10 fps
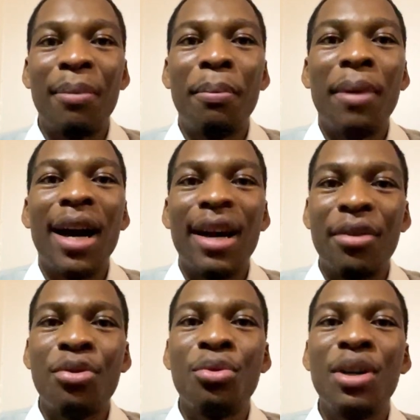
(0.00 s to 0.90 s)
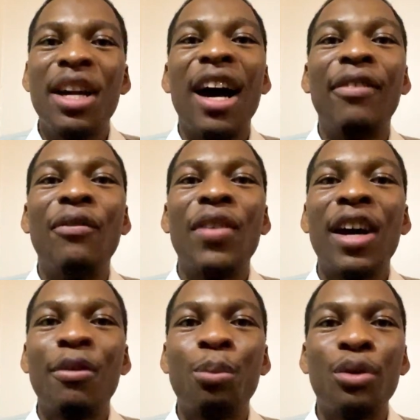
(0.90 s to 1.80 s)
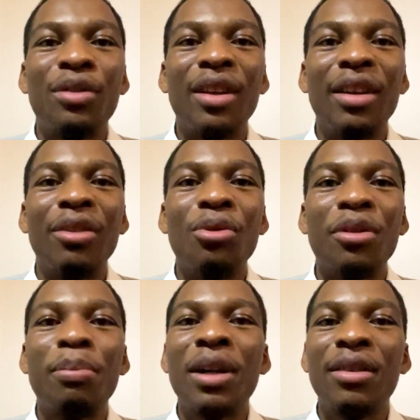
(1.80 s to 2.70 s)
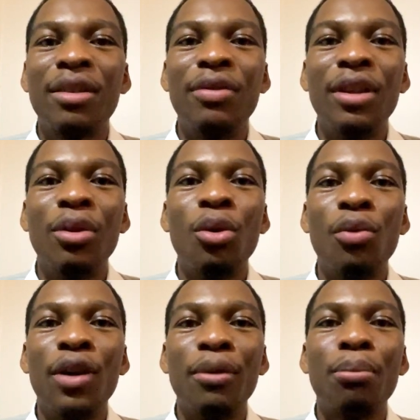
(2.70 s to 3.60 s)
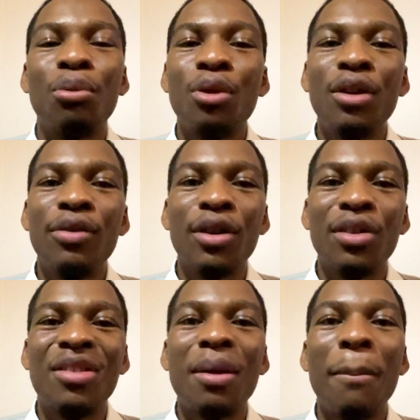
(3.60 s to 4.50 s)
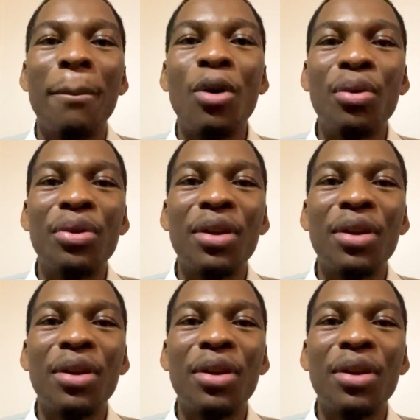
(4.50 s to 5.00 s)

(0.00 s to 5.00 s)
by 3 and 5% respectively over the previous month.